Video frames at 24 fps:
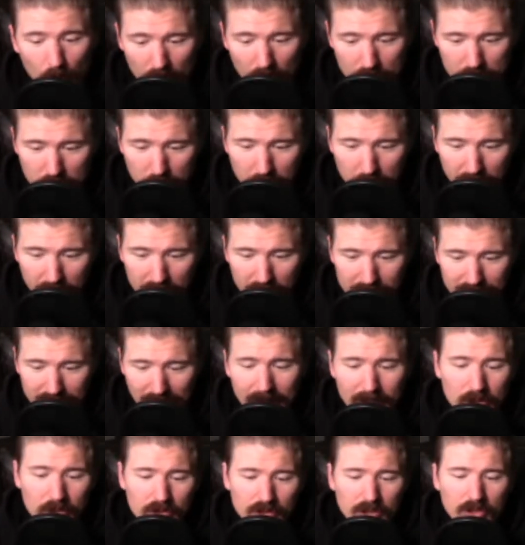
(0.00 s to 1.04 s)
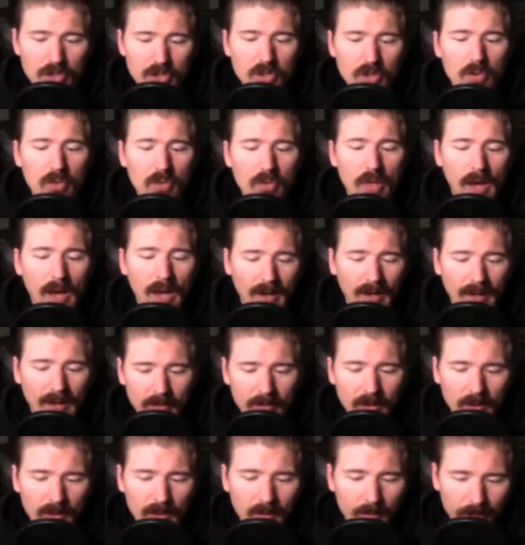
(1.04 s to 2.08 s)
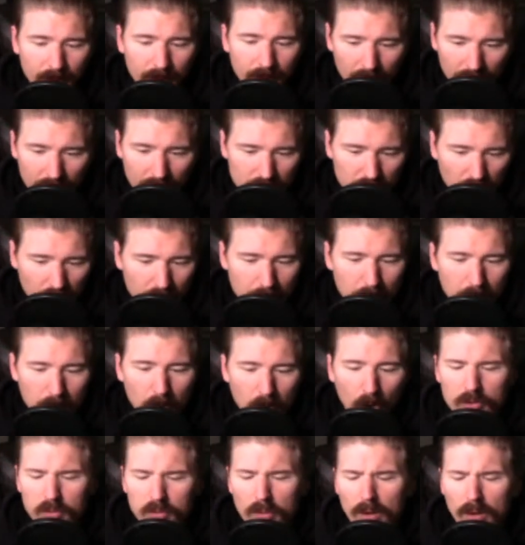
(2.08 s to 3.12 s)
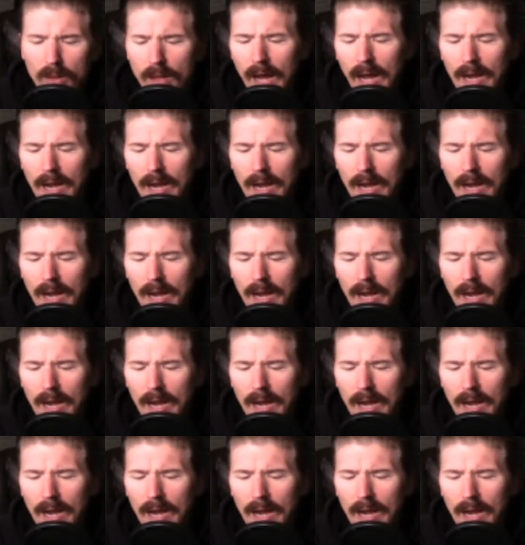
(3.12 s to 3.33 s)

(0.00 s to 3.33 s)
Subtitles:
question because I used to do that. I guess I'll keep going on this one.